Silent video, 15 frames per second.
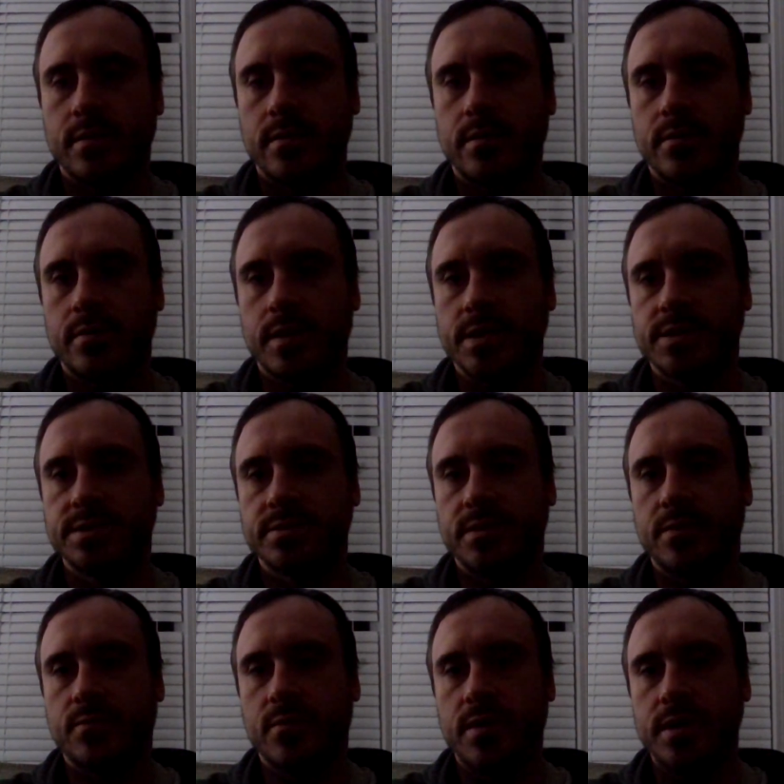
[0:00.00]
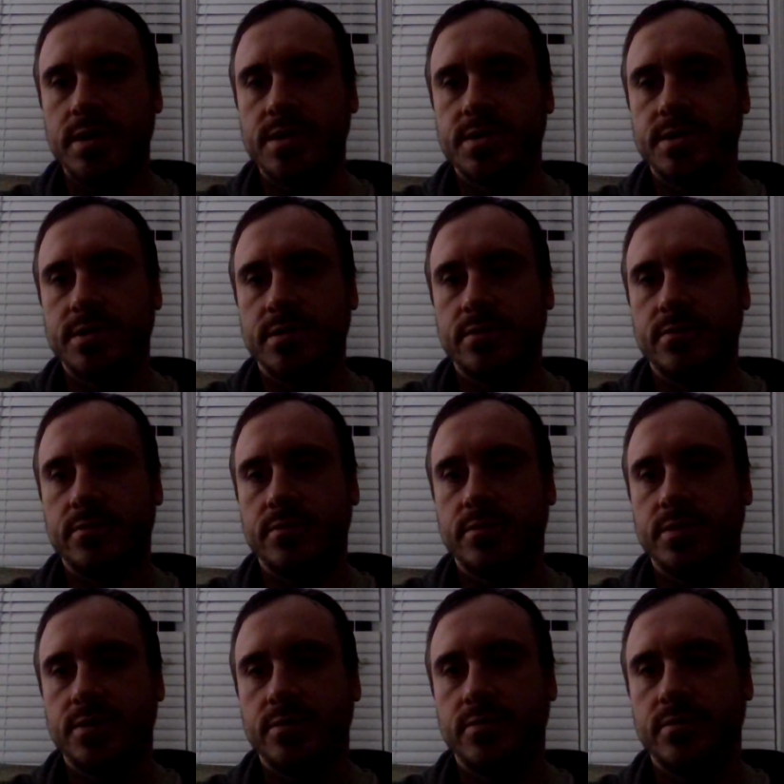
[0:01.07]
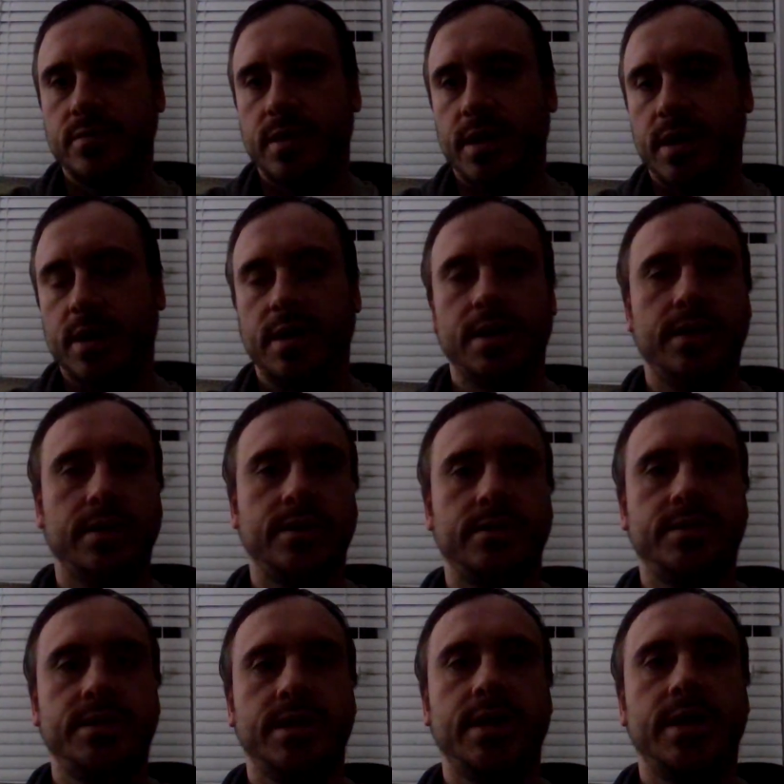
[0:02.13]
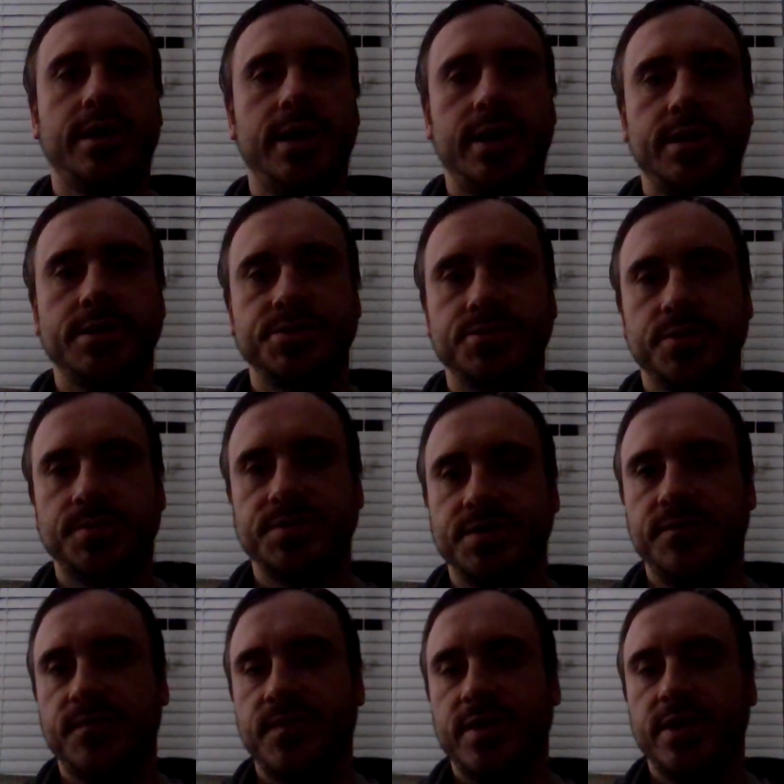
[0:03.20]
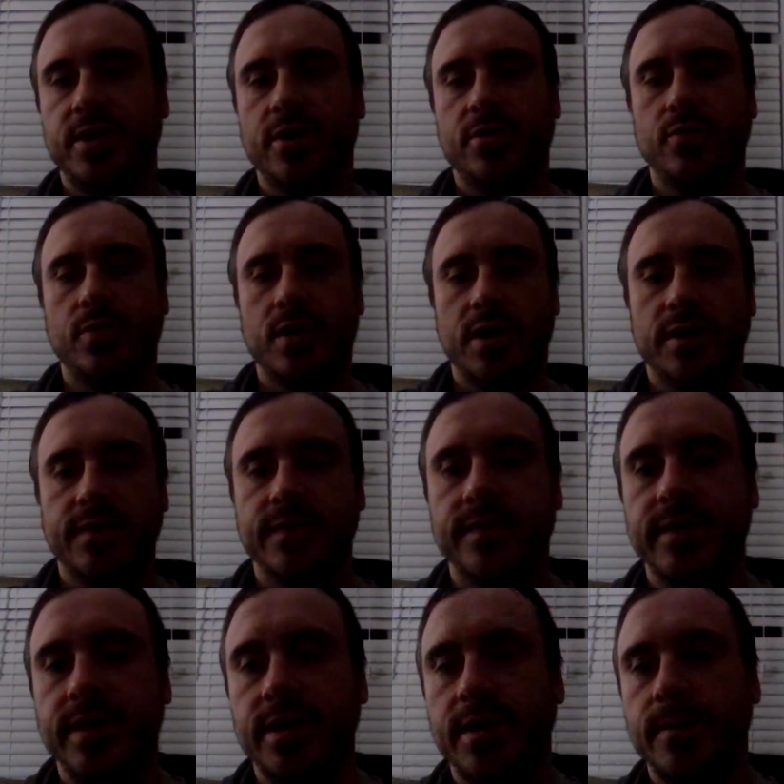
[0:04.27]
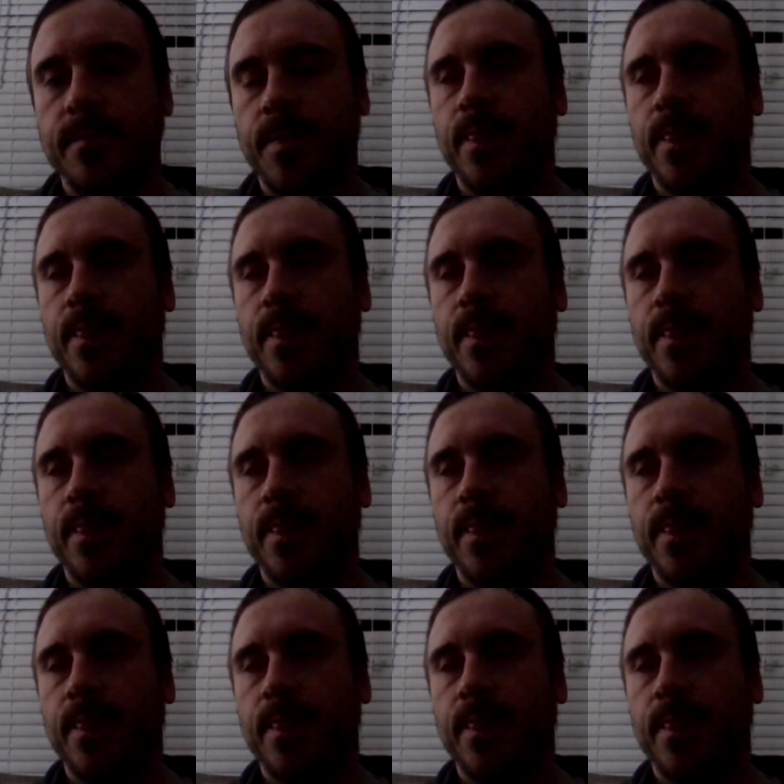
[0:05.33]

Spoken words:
Alright, so I wanted to do a deity description video on the